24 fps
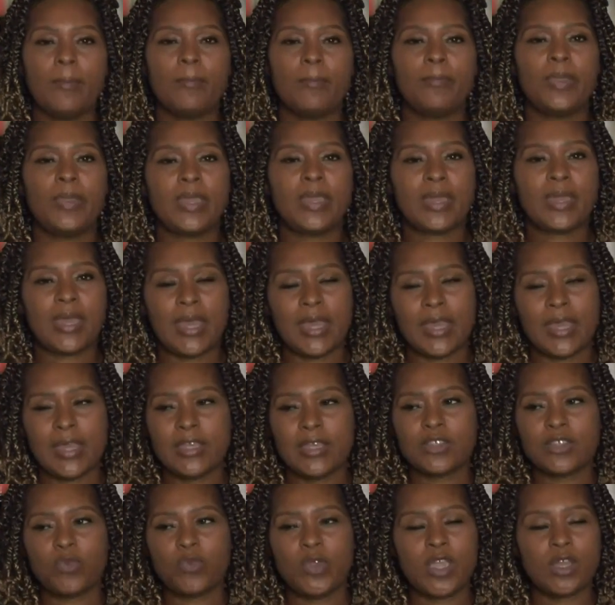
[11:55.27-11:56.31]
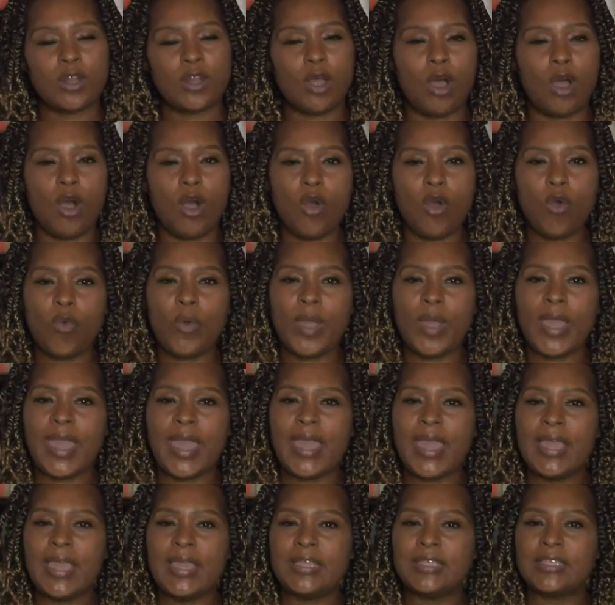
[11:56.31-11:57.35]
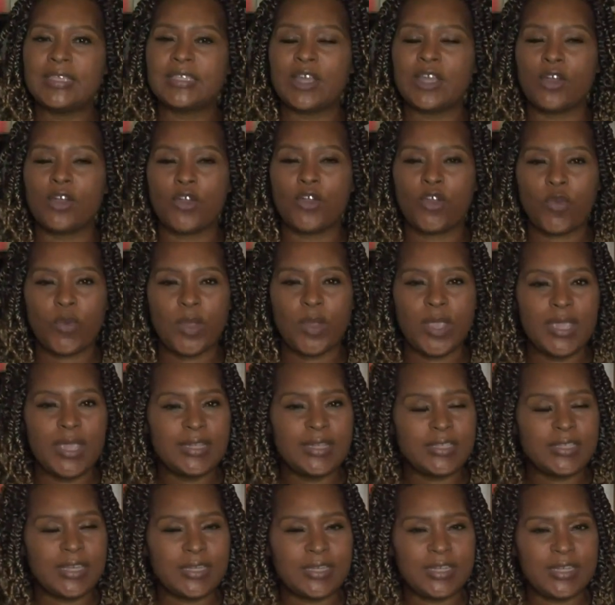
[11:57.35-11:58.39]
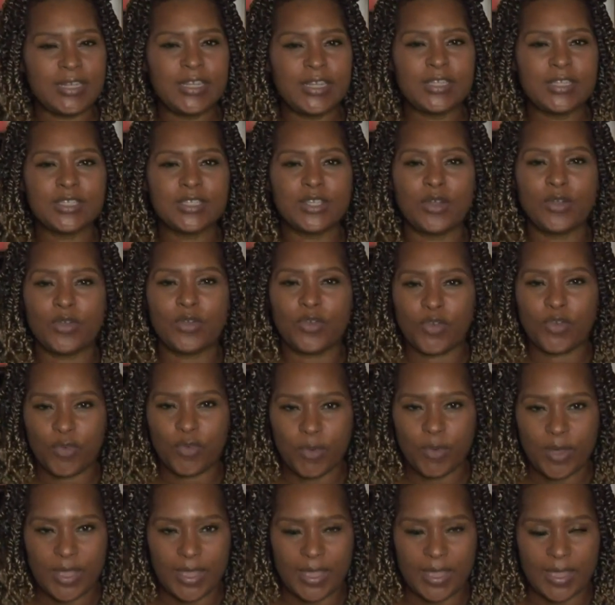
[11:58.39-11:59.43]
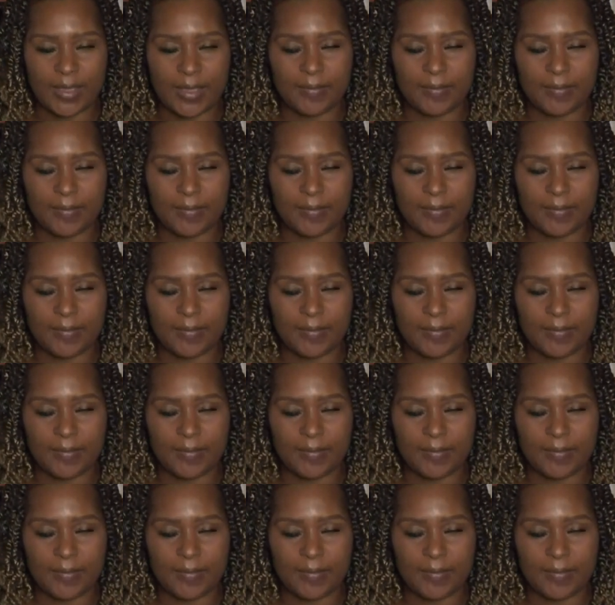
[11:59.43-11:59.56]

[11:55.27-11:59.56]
because we can always agree to disagree.